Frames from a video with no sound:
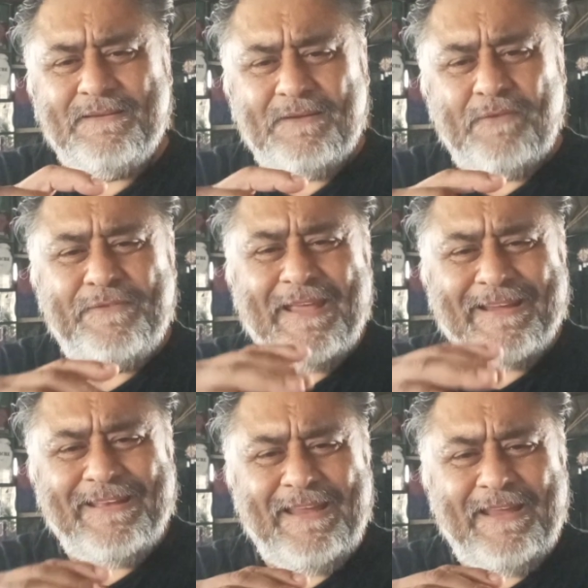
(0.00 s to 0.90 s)
of
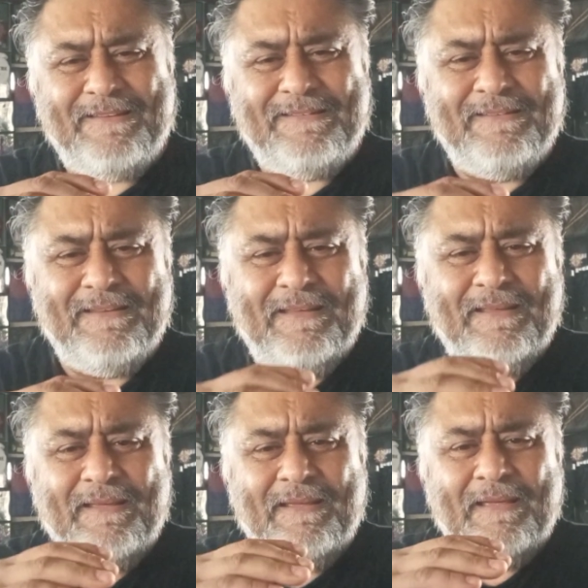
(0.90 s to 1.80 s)
techniques,
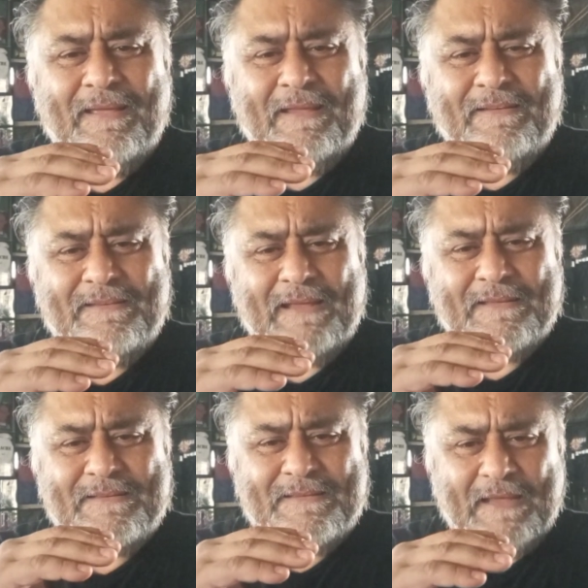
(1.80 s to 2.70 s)
a
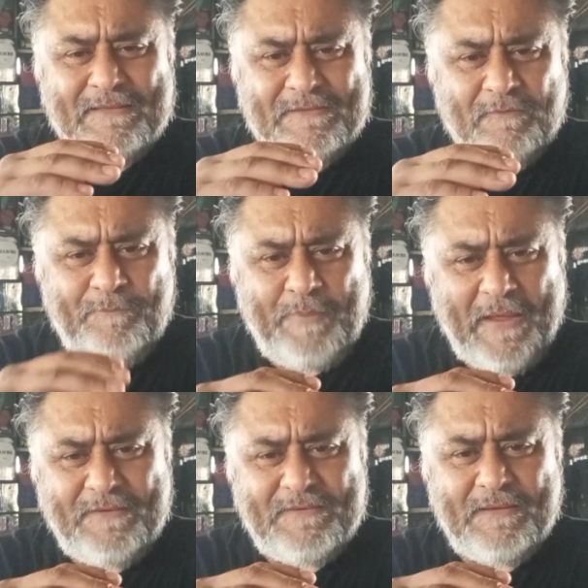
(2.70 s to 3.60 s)
sets of
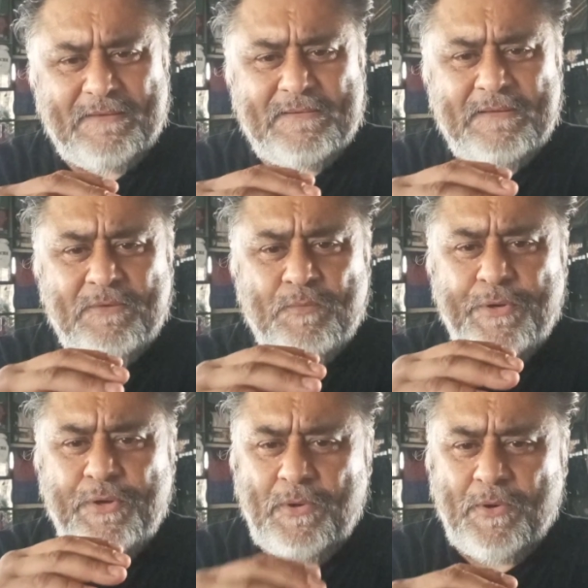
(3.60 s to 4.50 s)
basics where
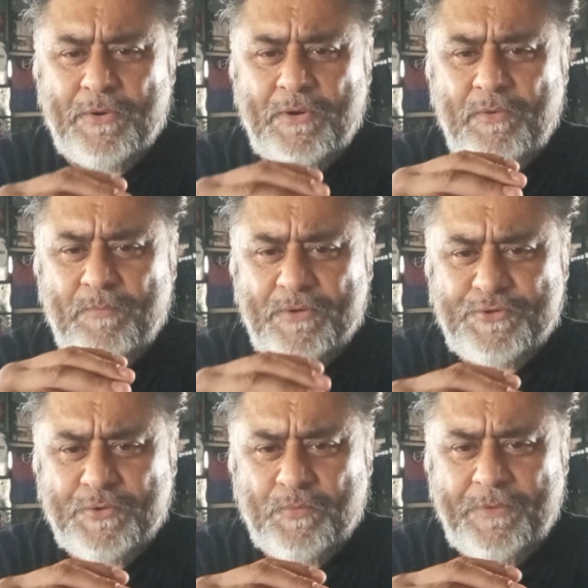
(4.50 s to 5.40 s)
you learn, you
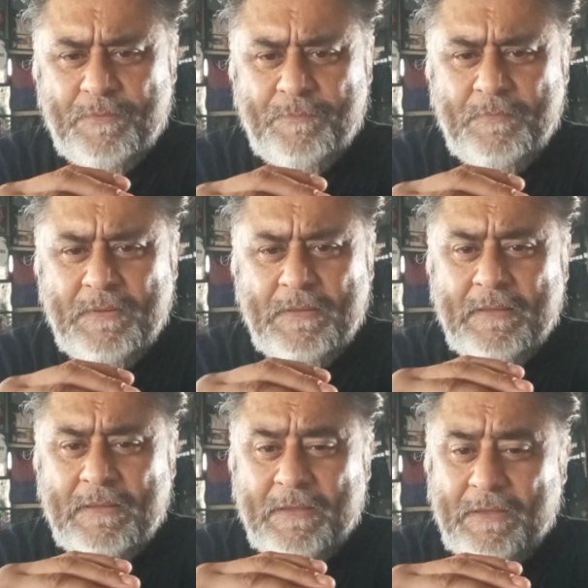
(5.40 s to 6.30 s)
mature with them,
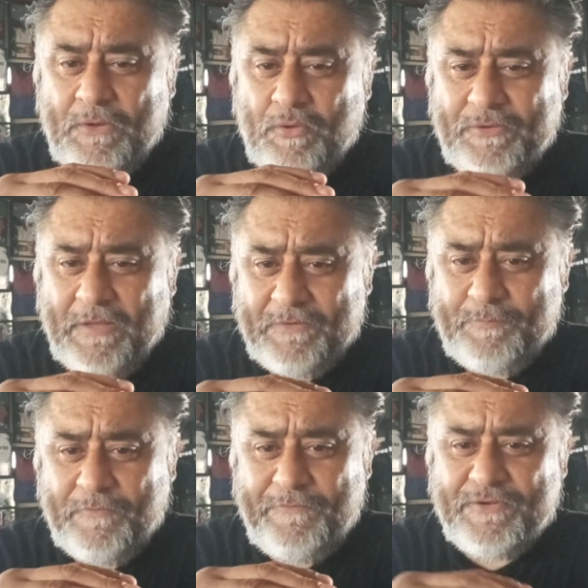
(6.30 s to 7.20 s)
you
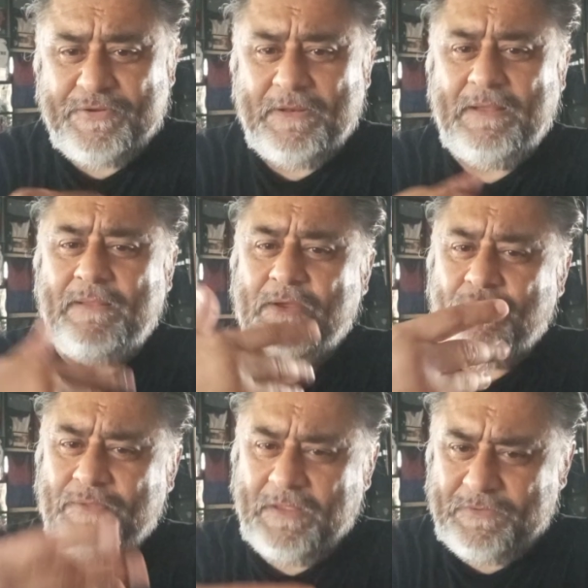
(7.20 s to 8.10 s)
test proficiently, then
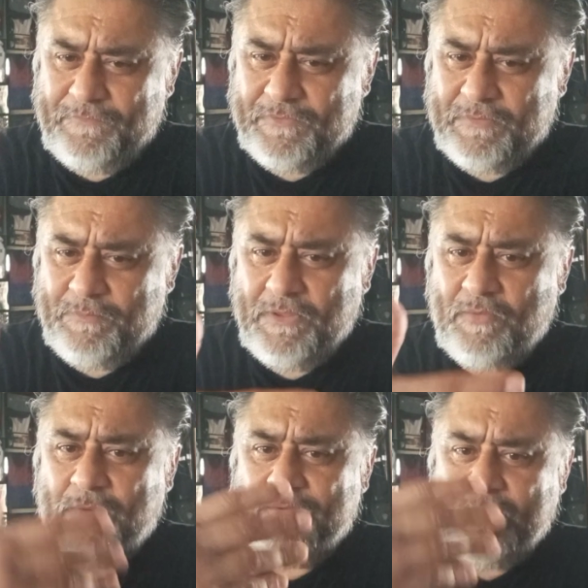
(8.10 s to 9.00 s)
you test for some other
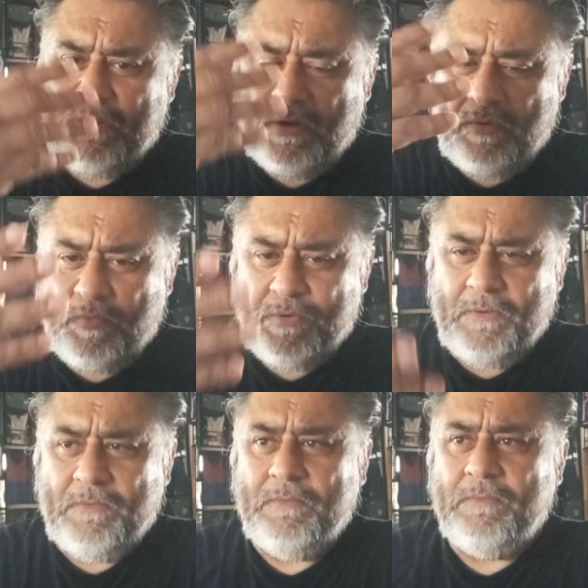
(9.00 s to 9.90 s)
ones and onward
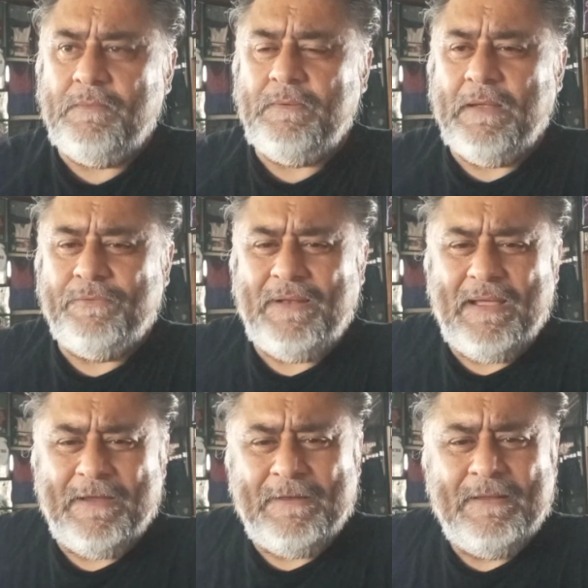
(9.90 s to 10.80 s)
down the
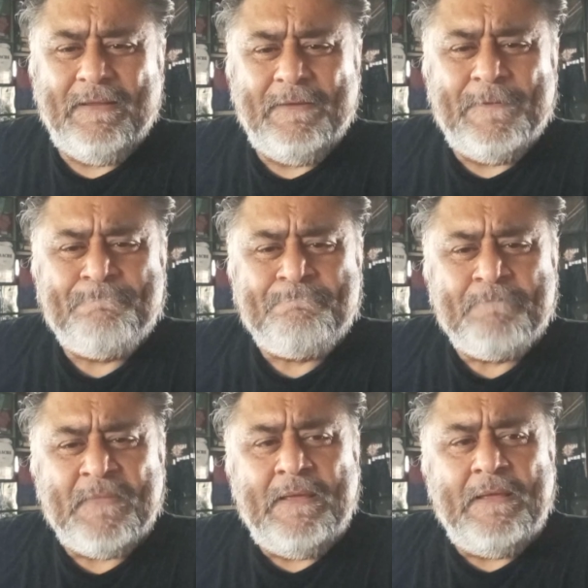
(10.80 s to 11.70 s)
line.
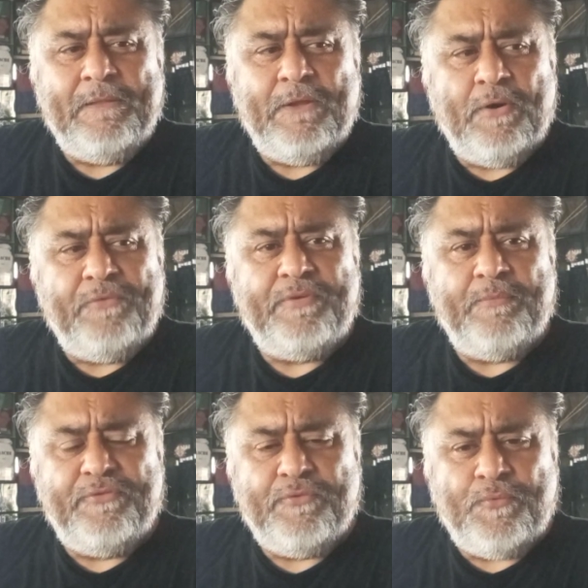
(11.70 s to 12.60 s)
There are
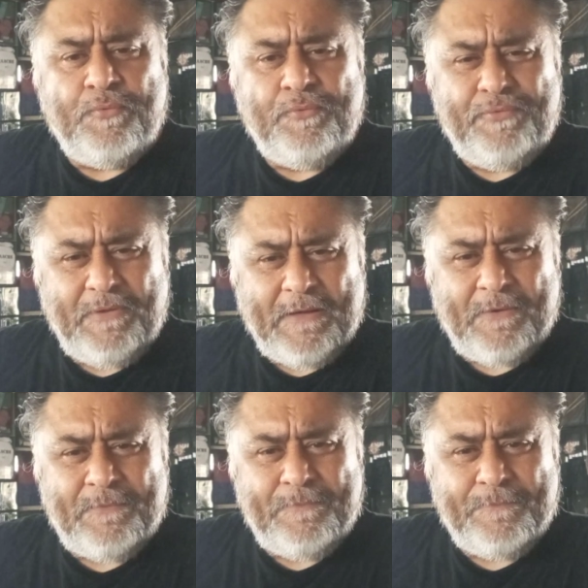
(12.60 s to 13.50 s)
some schools now,